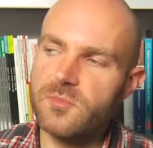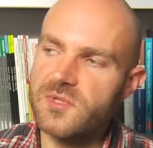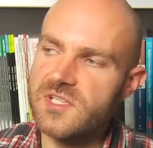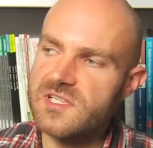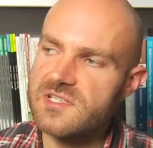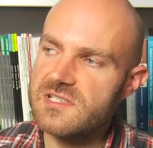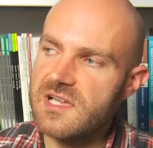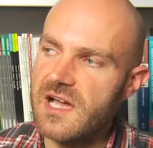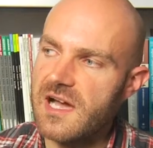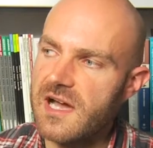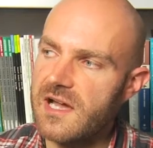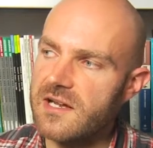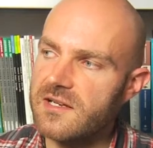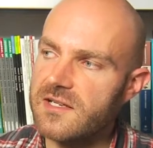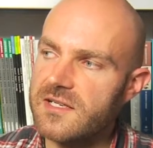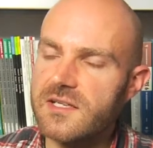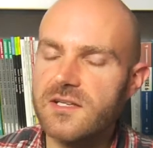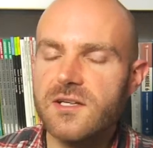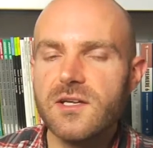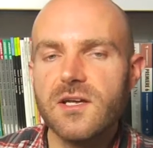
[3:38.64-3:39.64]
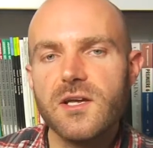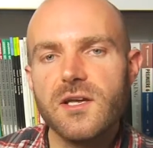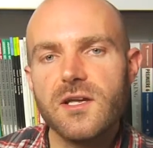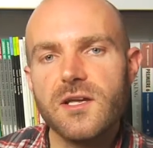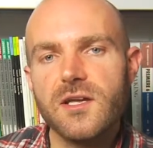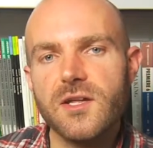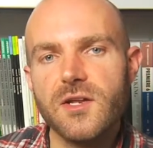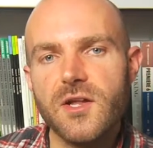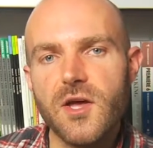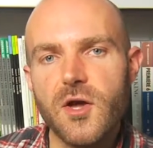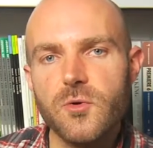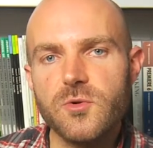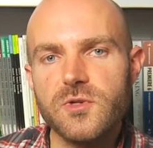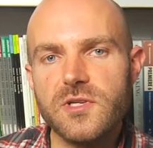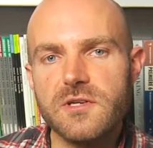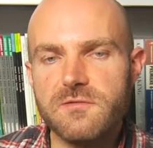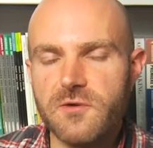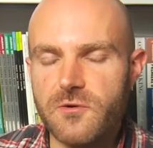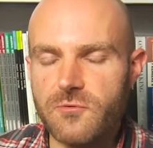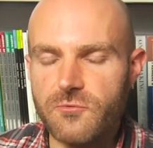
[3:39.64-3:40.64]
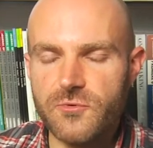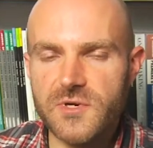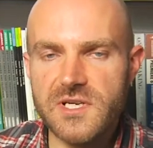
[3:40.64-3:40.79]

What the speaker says: decided, different